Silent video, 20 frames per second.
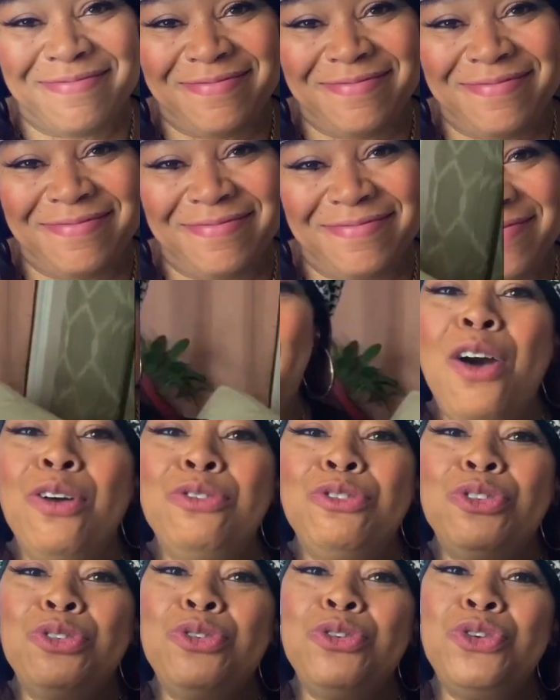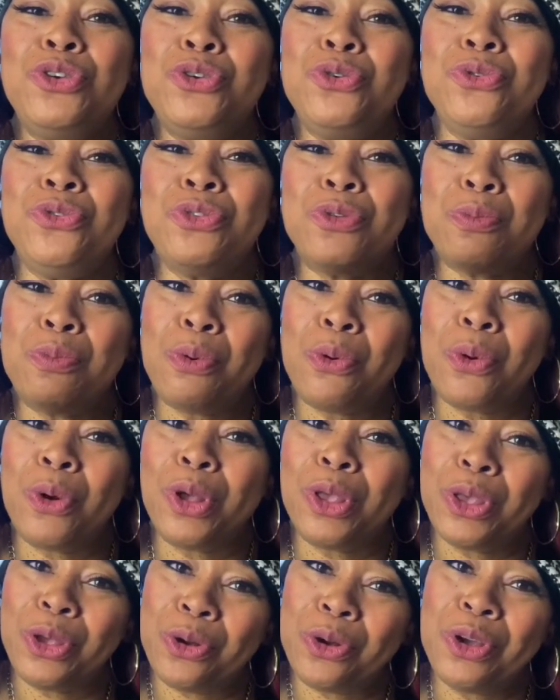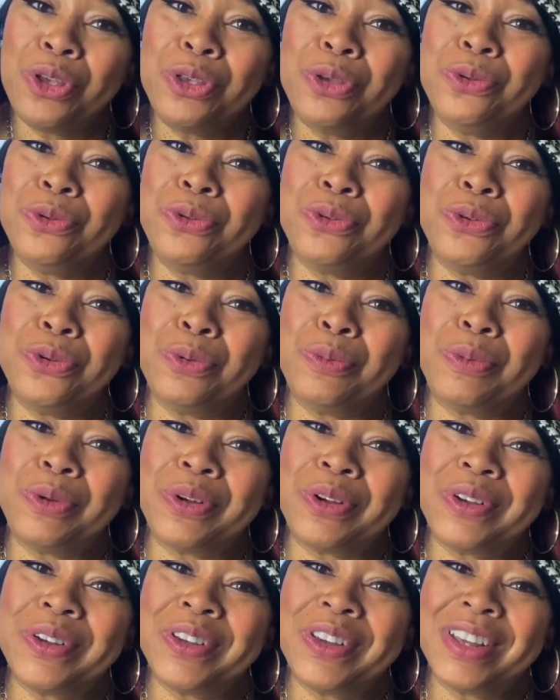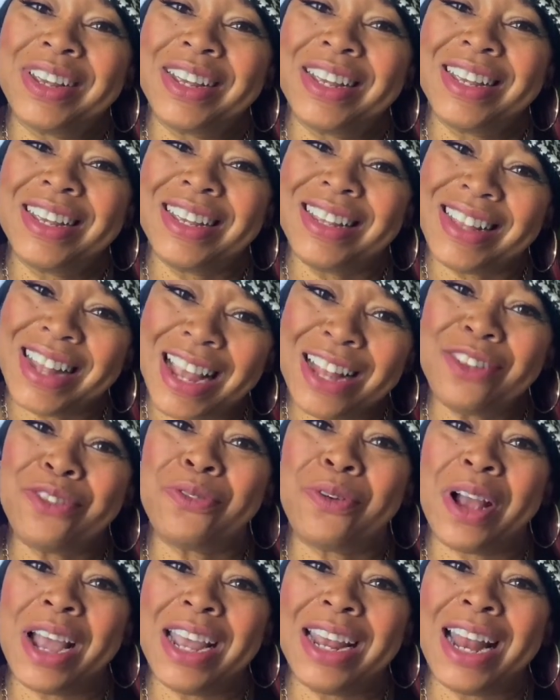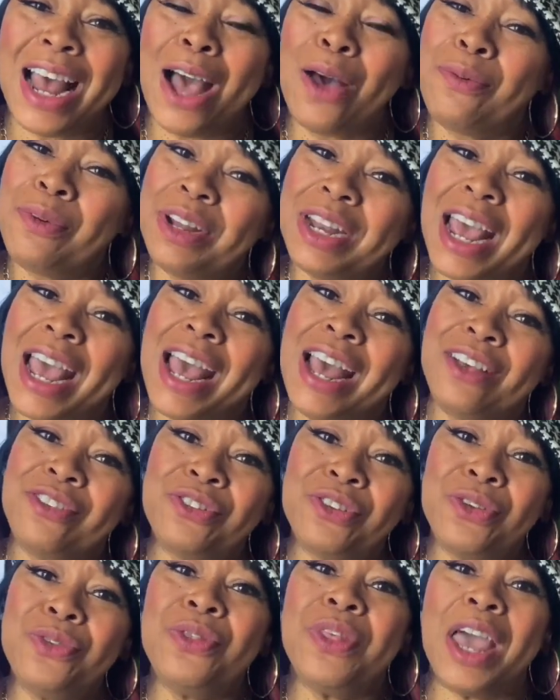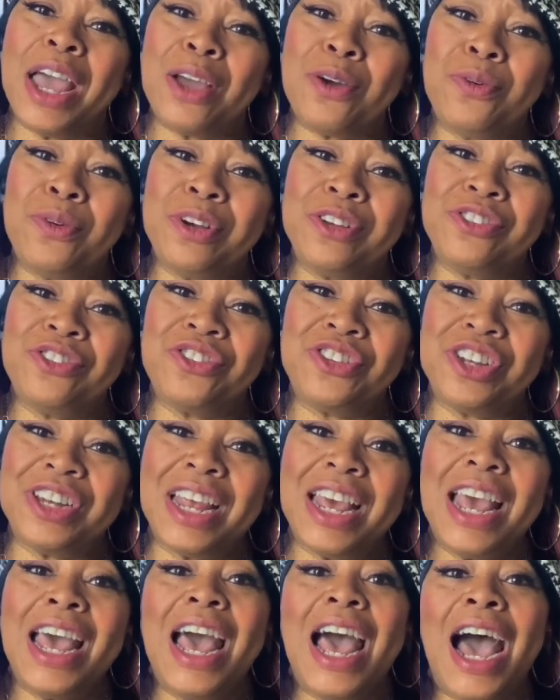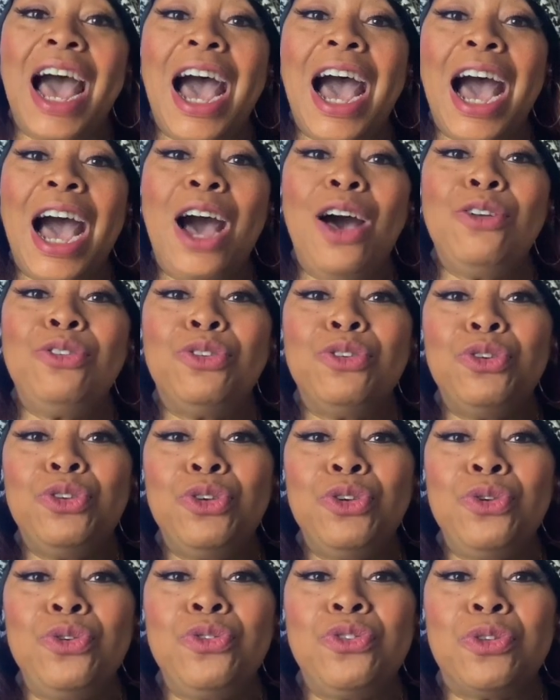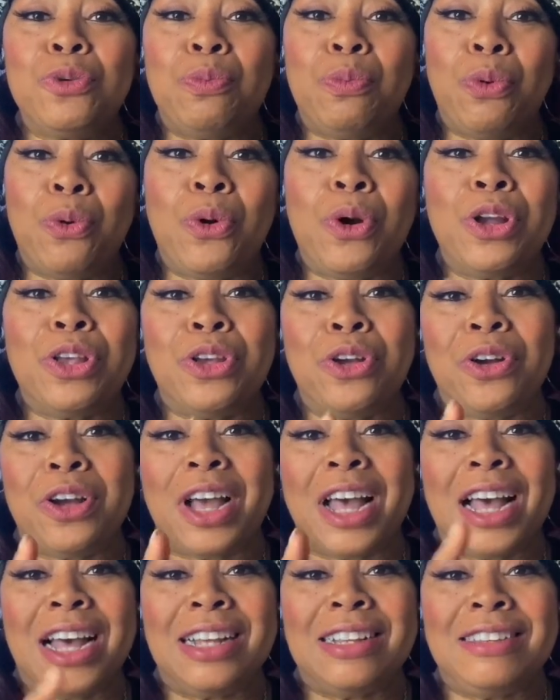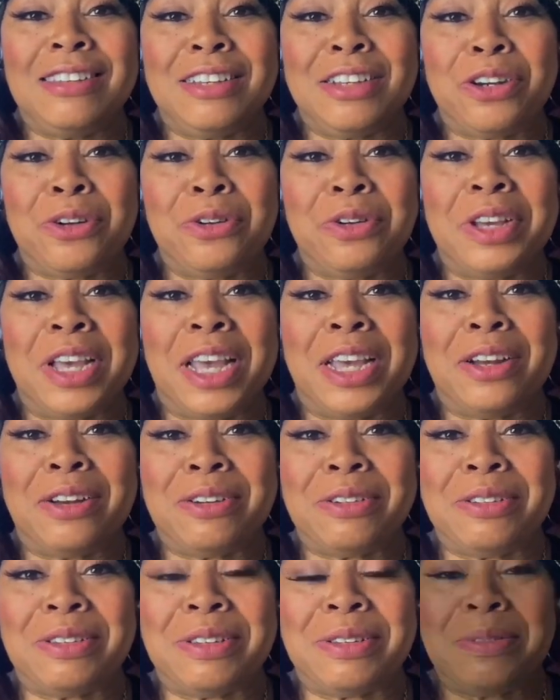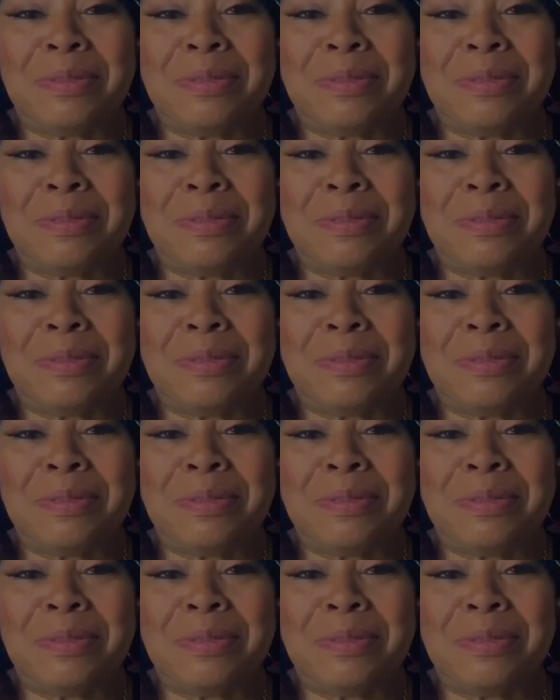How do you support your YouTuber? That's right, I want to ask you that question. How do you support your content creators?